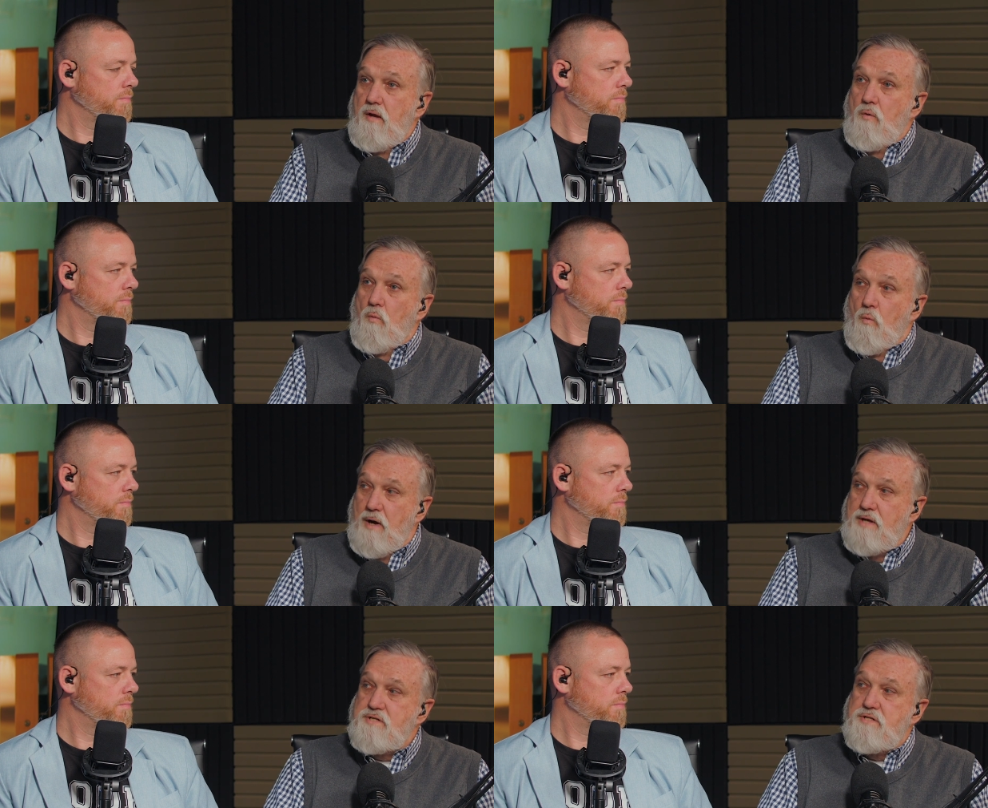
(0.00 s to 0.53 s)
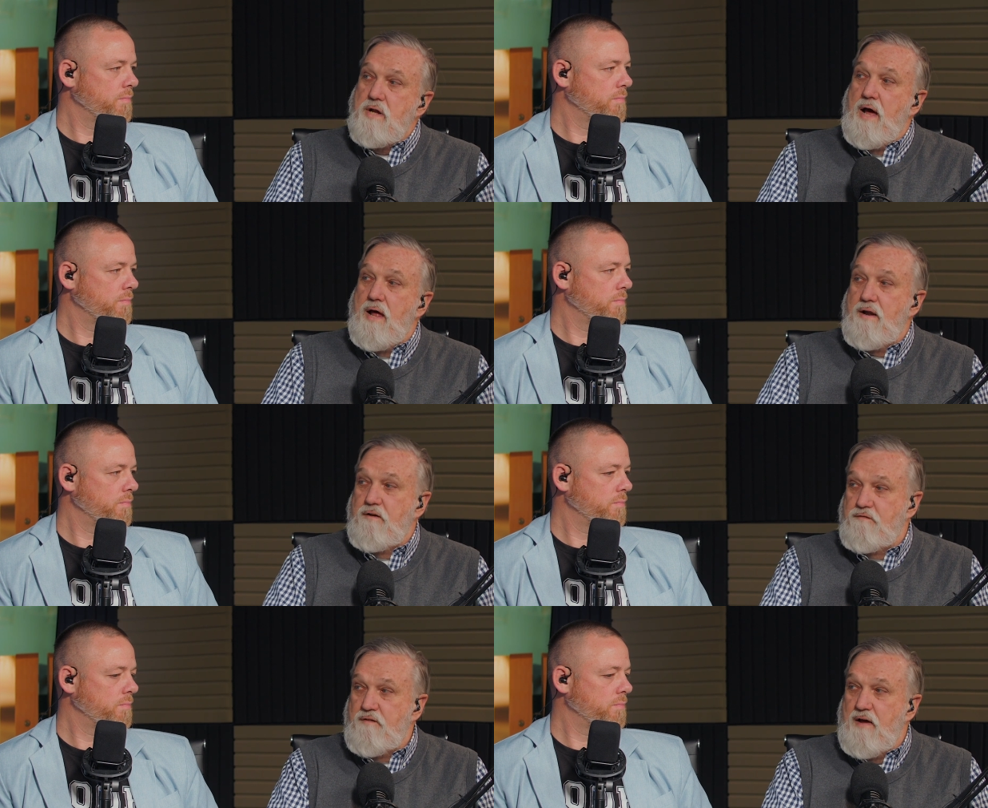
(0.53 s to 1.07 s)
Speaker 1: was
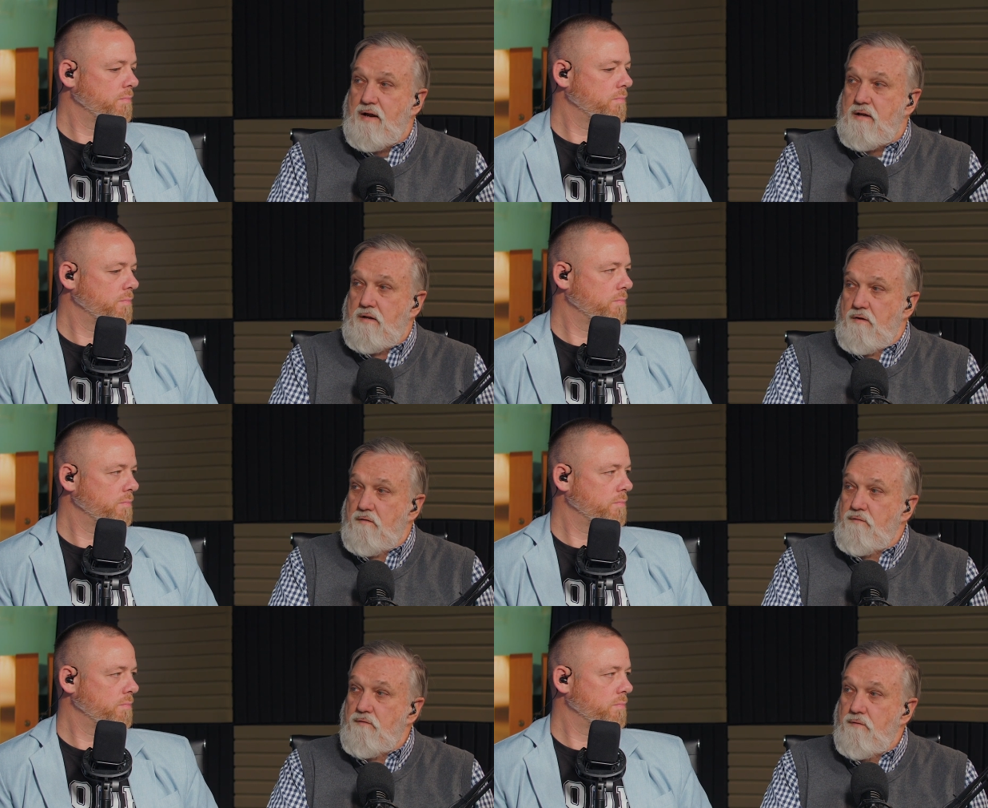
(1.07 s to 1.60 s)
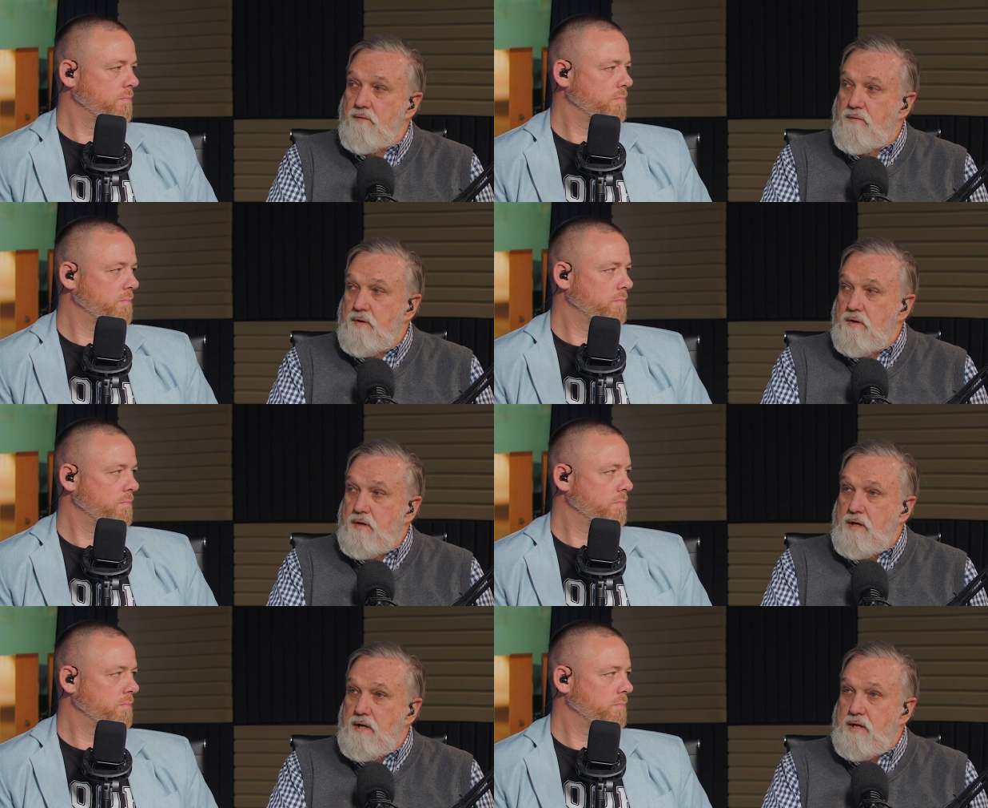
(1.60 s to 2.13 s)
not effective
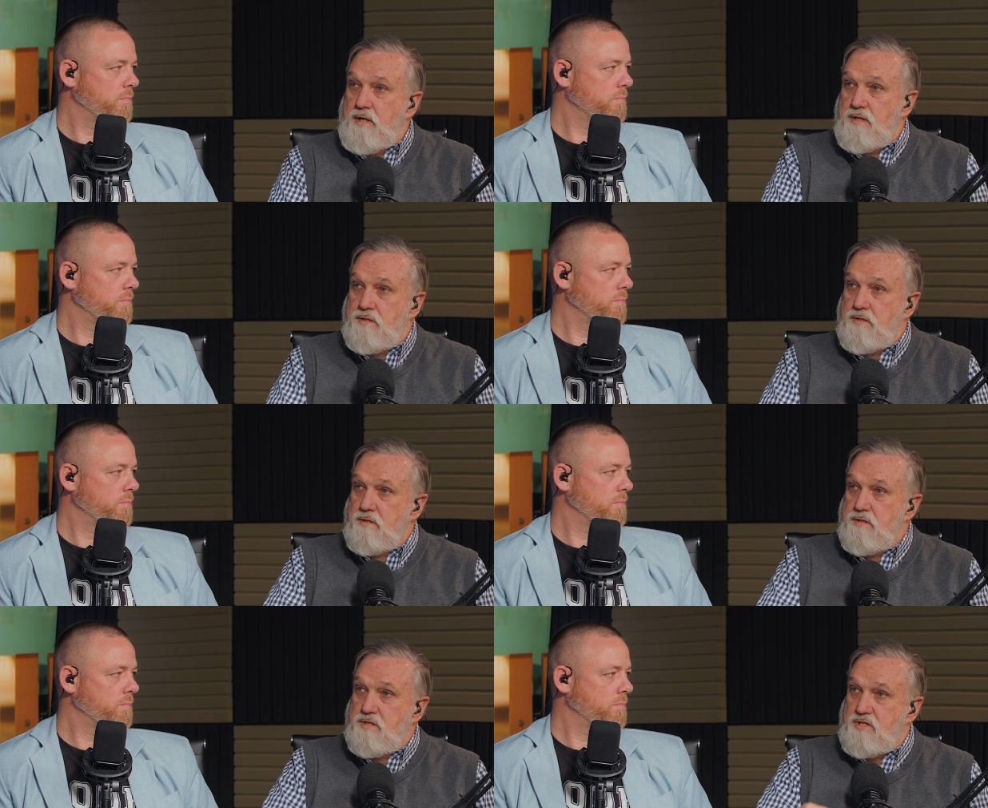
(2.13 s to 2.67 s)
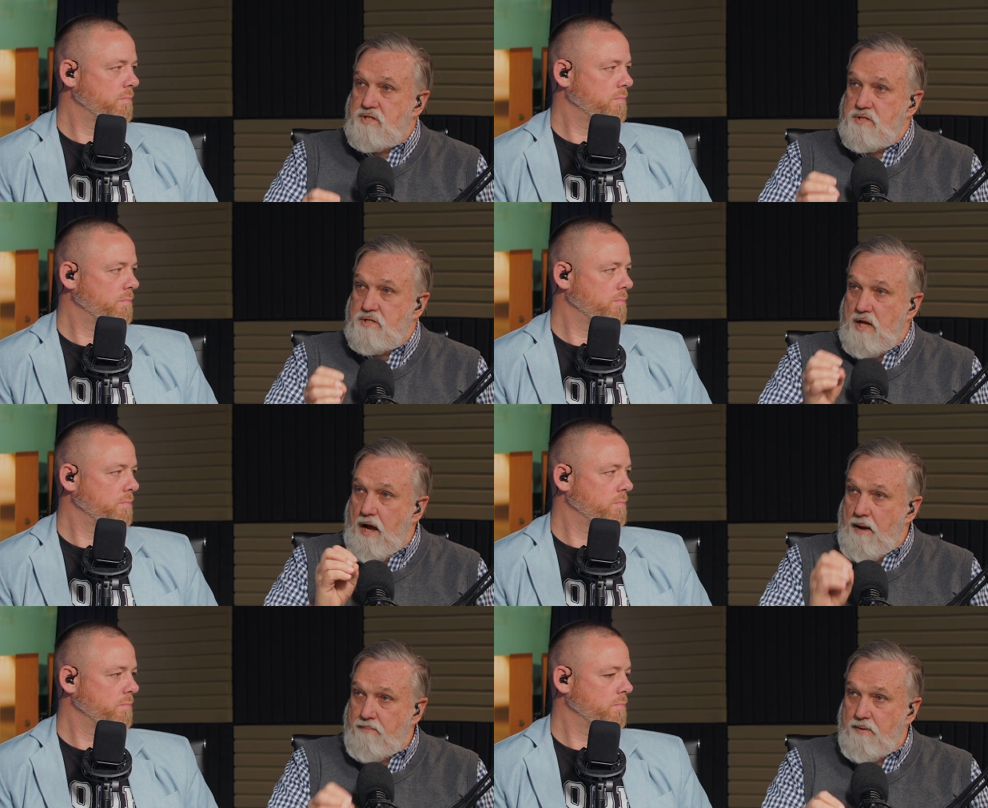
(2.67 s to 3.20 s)
in
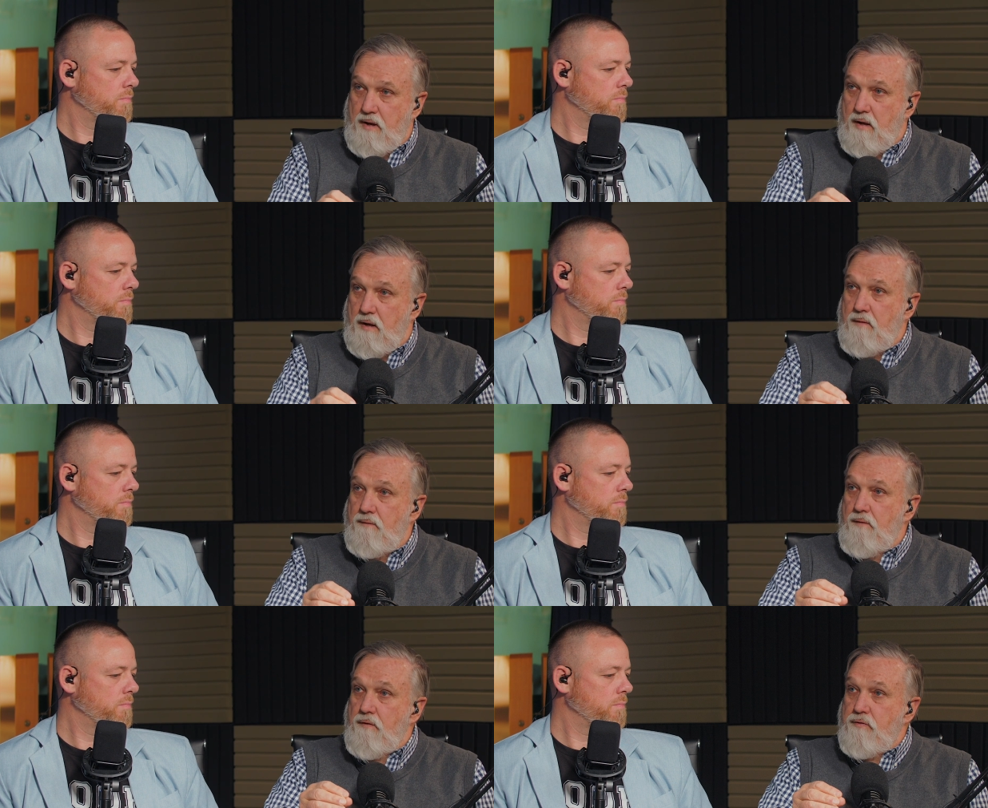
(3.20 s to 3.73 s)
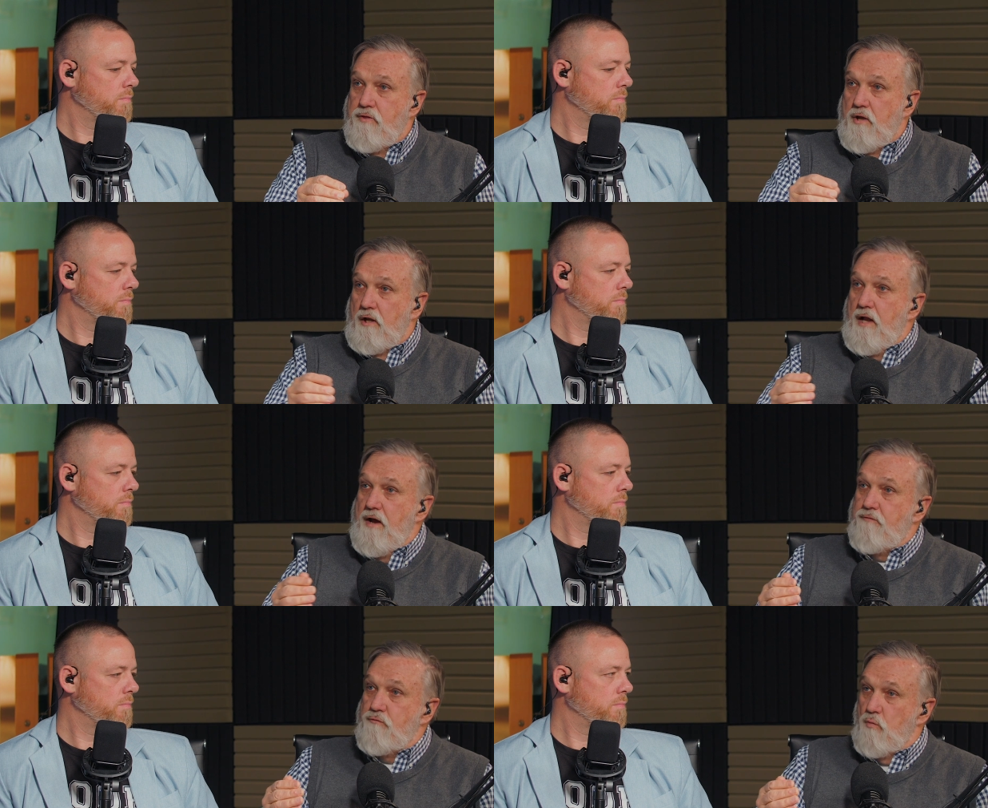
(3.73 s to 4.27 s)
stopping the
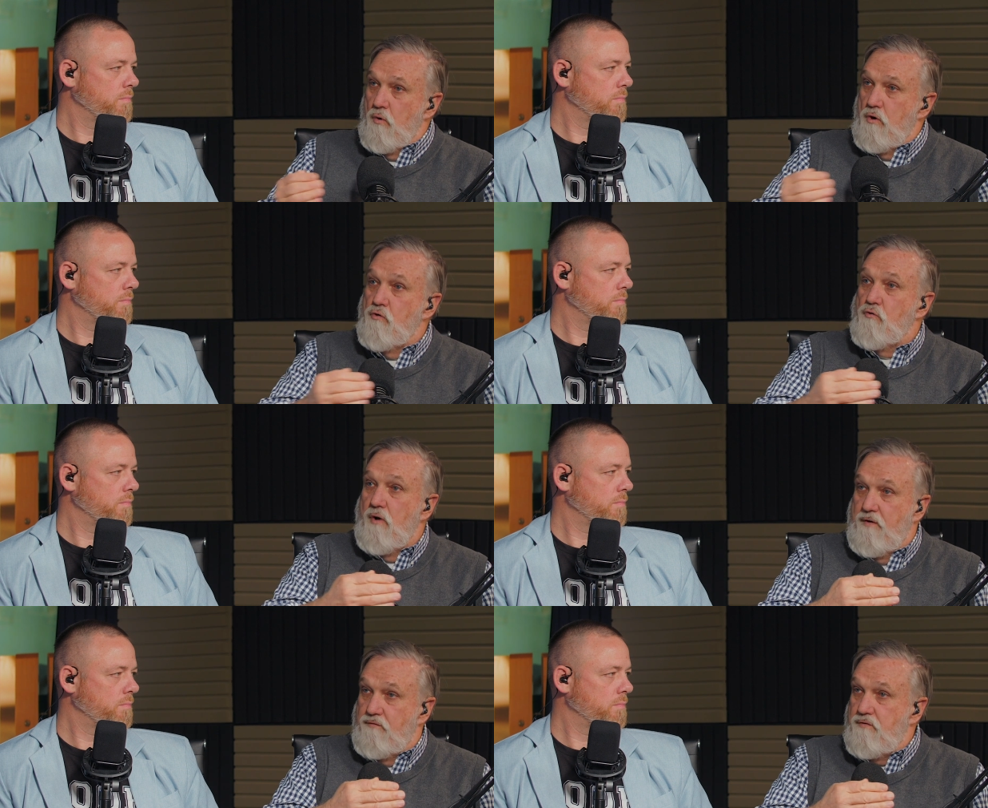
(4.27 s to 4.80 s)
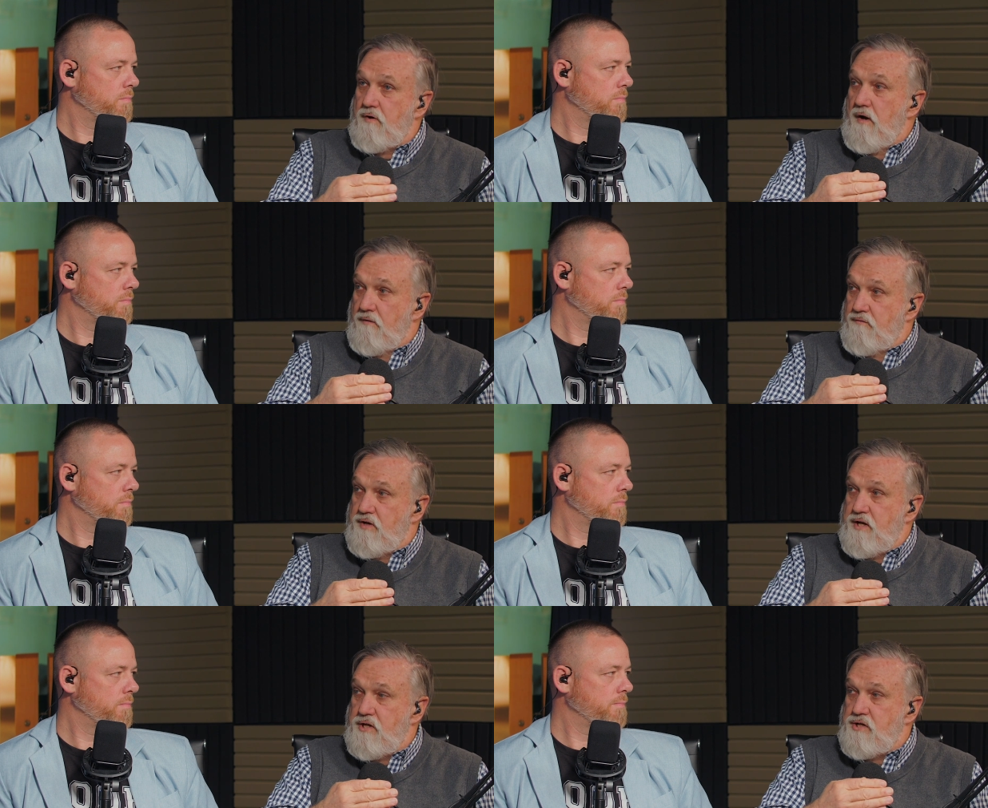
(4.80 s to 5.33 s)
leftward drift
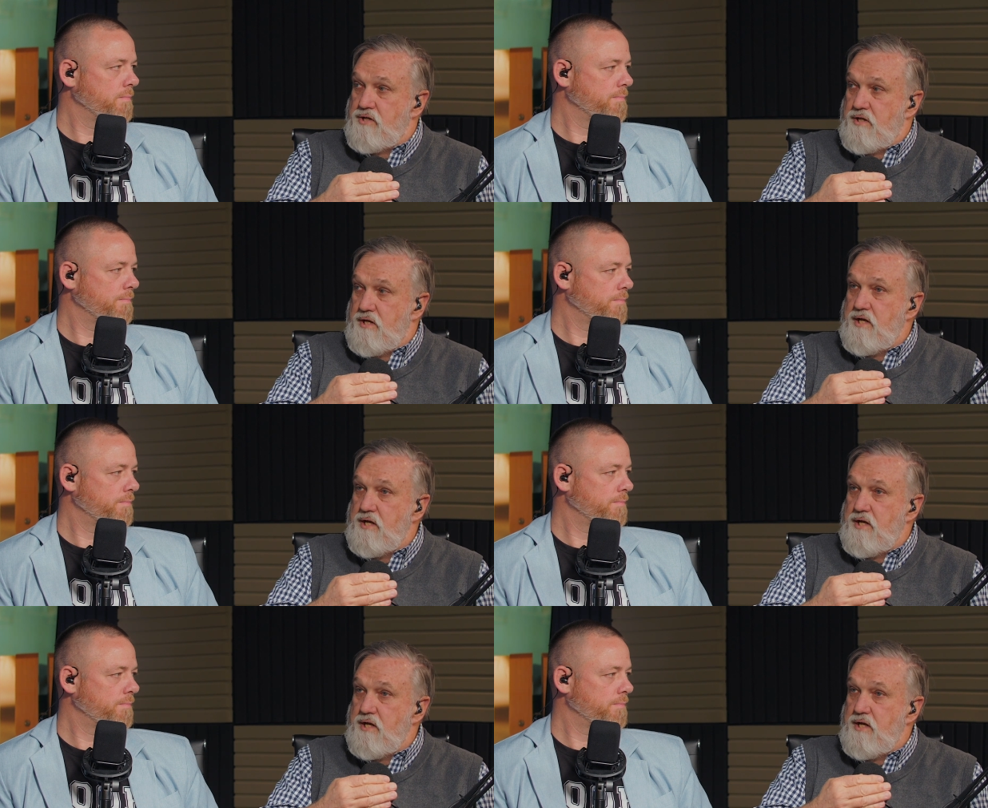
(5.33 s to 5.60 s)
of mm.